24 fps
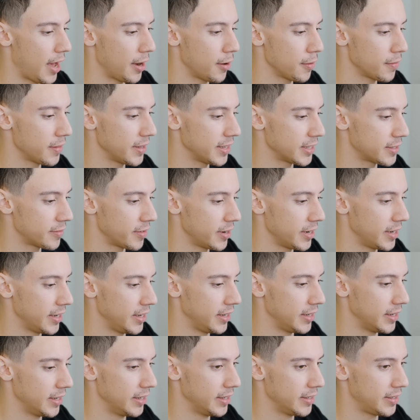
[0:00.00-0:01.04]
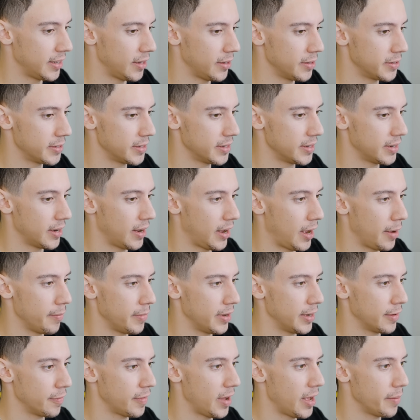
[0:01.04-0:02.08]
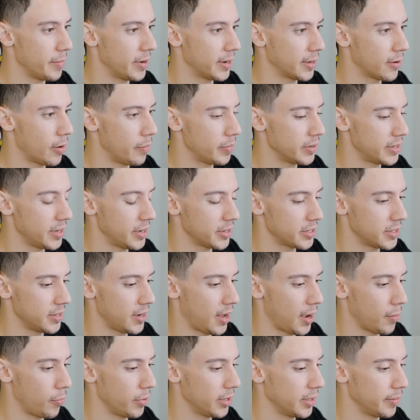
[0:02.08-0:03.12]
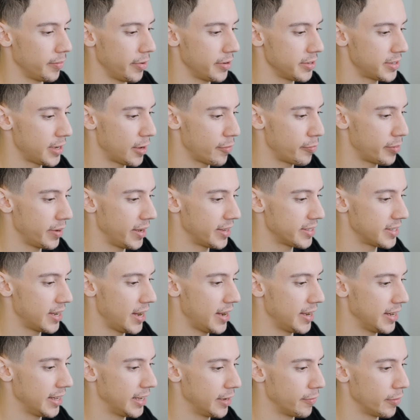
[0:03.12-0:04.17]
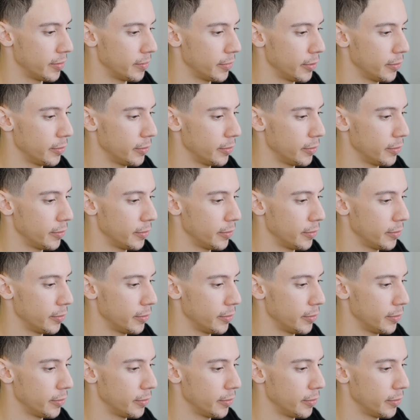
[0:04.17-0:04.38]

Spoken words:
I don't think it's very intelligent. I mean, if I'm in a competition, I want the most FPS at any given